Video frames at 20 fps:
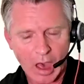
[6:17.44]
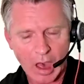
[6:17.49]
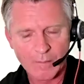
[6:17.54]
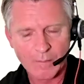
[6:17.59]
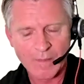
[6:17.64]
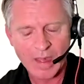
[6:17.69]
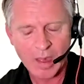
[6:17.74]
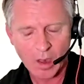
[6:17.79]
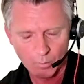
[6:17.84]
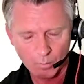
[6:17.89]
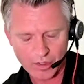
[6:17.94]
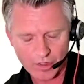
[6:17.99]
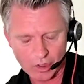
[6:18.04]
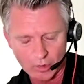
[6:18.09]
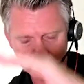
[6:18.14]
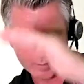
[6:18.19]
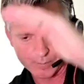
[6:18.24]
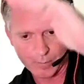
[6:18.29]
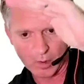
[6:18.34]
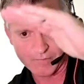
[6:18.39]
which you can
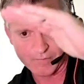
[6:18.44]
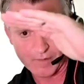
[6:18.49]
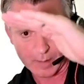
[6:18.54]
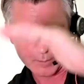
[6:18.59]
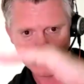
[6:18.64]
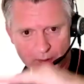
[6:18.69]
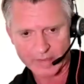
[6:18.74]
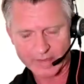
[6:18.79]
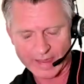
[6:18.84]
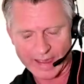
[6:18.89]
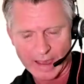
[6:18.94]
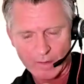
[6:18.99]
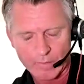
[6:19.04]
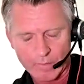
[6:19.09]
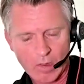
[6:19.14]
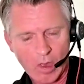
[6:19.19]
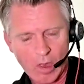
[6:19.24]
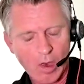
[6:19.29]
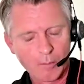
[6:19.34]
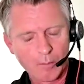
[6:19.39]
move up and down,
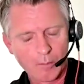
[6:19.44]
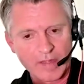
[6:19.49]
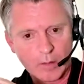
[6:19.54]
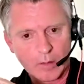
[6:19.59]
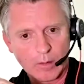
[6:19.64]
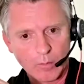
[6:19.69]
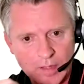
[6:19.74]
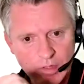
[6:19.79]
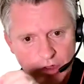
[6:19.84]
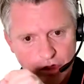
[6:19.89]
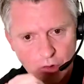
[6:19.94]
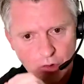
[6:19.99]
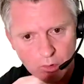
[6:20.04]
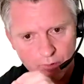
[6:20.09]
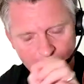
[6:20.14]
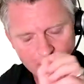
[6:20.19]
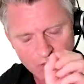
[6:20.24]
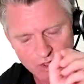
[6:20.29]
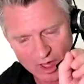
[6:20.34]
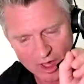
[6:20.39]
but it will ensure that
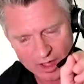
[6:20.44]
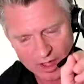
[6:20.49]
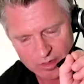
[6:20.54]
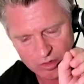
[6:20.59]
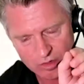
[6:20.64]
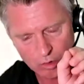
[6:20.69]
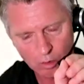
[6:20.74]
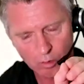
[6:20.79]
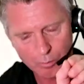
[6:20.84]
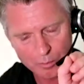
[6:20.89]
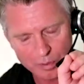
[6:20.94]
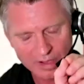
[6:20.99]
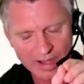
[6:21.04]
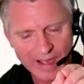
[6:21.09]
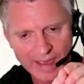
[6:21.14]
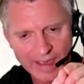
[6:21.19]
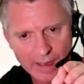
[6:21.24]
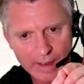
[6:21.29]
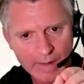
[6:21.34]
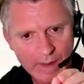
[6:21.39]
just your player,
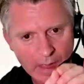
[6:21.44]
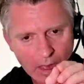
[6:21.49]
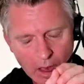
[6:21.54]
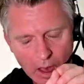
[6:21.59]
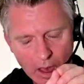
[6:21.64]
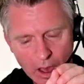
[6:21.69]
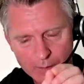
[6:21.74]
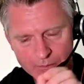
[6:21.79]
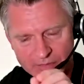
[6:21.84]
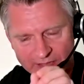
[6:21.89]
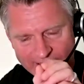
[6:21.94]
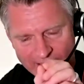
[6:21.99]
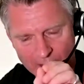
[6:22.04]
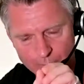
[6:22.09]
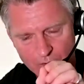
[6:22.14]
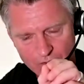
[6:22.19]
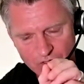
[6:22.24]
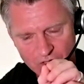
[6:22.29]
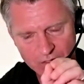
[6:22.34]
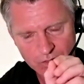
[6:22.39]
the camera
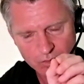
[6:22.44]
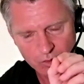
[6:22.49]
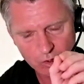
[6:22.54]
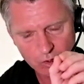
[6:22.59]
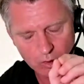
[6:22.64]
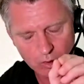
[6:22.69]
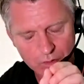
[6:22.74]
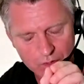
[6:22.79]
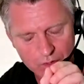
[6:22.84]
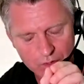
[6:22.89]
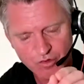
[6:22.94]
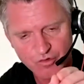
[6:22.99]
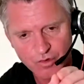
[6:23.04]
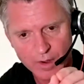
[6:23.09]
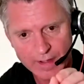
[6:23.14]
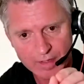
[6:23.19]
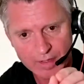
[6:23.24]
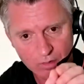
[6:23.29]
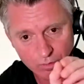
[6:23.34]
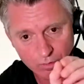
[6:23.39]
just concentrates
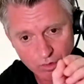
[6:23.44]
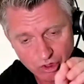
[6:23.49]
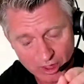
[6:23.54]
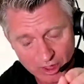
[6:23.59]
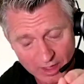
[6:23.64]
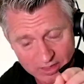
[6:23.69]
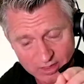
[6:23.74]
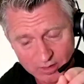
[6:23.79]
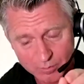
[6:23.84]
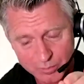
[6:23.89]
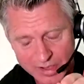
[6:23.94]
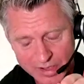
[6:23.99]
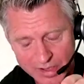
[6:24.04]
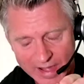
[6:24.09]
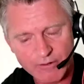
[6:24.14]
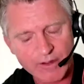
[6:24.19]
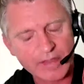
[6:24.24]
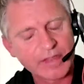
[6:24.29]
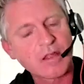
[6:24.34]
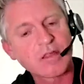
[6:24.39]
on just the player and
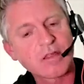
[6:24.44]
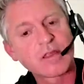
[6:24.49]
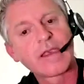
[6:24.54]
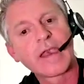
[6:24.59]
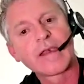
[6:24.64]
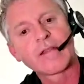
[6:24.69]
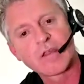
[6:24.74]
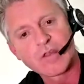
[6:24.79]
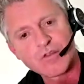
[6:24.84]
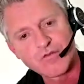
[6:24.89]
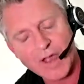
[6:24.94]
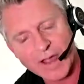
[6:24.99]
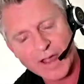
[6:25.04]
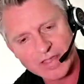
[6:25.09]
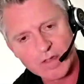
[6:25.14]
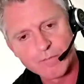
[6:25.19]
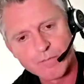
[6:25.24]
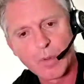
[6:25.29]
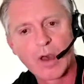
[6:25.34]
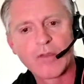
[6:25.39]
doesn't get distracted
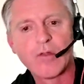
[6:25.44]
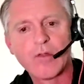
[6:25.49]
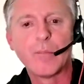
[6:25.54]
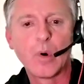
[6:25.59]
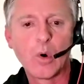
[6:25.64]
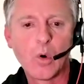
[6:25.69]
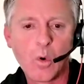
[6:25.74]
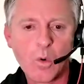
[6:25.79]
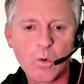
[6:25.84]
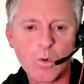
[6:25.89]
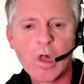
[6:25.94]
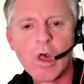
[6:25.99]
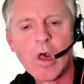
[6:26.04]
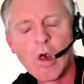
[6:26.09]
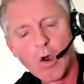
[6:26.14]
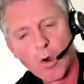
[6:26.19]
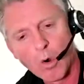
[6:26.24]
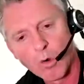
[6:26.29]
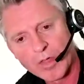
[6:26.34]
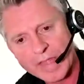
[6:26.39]
by the ball or
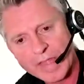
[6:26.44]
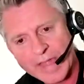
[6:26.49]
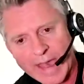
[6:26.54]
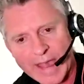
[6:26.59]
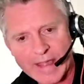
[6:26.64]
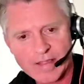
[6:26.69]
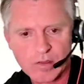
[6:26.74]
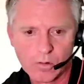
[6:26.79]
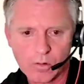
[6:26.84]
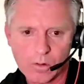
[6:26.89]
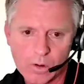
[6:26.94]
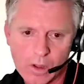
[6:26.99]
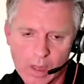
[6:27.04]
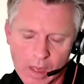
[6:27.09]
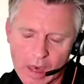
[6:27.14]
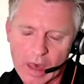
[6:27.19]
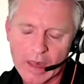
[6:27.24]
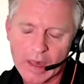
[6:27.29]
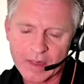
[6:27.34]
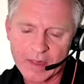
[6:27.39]
the net or
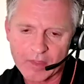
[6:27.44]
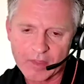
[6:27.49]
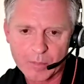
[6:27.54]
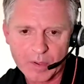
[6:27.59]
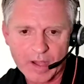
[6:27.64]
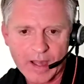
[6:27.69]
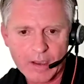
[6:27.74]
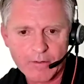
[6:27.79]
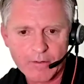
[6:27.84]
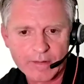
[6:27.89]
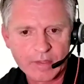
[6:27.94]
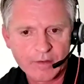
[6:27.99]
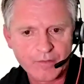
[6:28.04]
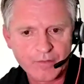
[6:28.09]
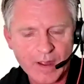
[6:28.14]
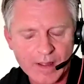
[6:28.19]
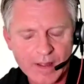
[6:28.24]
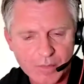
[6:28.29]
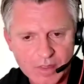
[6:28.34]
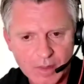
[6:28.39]
another player in the frame,
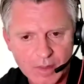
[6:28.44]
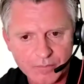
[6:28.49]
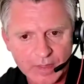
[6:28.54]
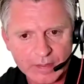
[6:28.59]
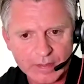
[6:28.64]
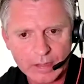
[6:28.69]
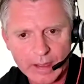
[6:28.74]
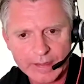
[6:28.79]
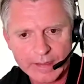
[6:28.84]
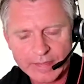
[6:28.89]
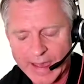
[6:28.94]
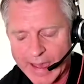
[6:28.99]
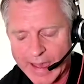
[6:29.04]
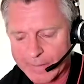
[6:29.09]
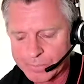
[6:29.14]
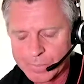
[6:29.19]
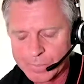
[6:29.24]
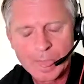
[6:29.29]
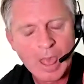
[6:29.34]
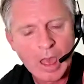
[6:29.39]
something like that.
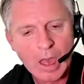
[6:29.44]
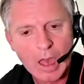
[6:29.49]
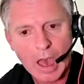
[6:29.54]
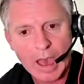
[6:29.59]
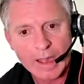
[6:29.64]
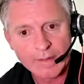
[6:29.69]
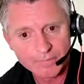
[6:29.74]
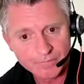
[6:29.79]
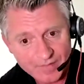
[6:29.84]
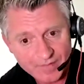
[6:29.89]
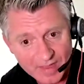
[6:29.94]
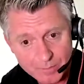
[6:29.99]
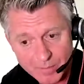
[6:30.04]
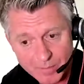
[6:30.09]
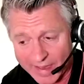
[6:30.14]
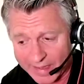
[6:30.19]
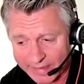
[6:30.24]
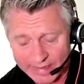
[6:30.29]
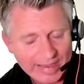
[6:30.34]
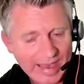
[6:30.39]
And feedback,
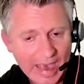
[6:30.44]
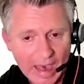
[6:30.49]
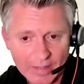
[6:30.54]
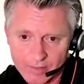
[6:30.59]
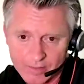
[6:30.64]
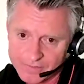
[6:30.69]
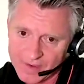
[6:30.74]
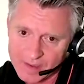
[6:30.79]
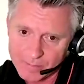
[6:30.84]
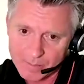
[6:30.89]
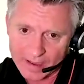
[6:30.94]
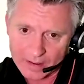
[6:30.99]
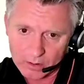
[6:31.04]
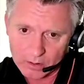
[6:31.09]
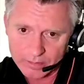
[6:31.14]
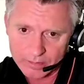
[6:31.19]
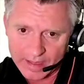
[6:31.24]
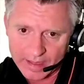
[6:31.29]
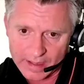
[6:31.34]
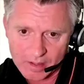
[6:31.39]
the feedback on that
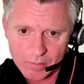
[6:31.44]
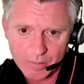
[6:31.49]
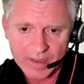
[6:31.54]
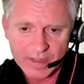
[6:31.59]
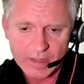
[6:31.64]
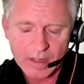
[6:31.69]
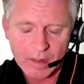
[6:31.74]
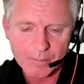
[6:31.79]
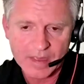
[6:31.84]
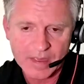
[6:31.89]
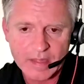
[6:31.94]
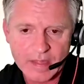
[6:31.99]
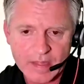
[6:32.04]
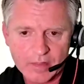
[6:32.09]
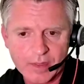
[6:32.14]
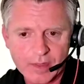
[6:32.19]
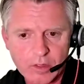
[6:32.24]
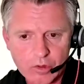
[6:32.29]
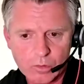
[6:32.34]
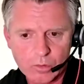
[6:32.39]
has been nothing
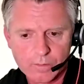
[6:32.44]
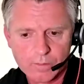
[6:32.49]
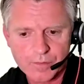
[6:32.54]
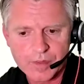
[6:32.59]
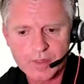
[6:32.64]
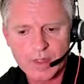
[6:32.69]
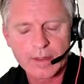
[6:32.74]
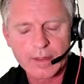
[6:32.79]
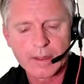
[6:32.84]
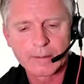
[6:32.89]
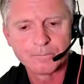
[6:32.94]
short of stunning.